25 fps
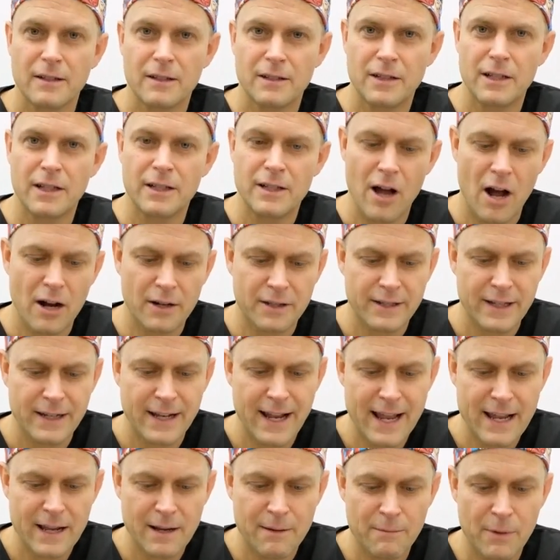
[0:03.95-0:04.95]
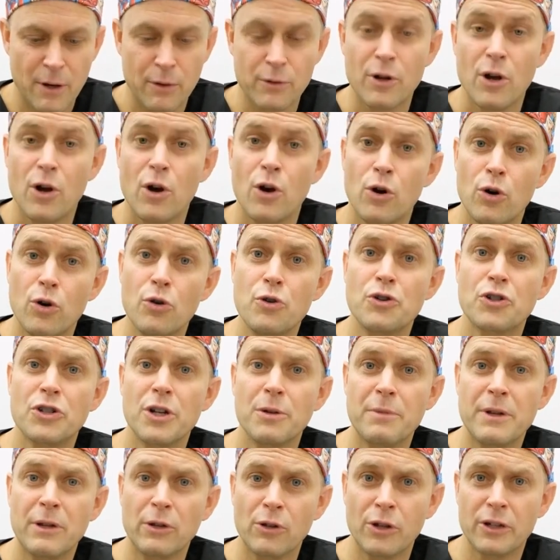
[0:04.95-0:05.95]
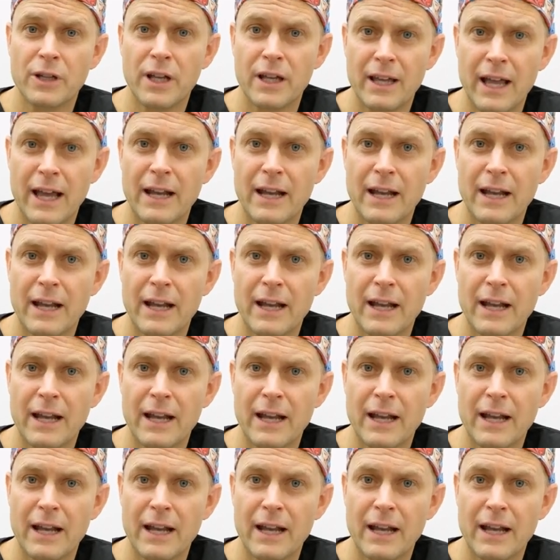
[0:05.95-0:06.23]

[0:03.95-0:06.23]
to talk today about who should be looking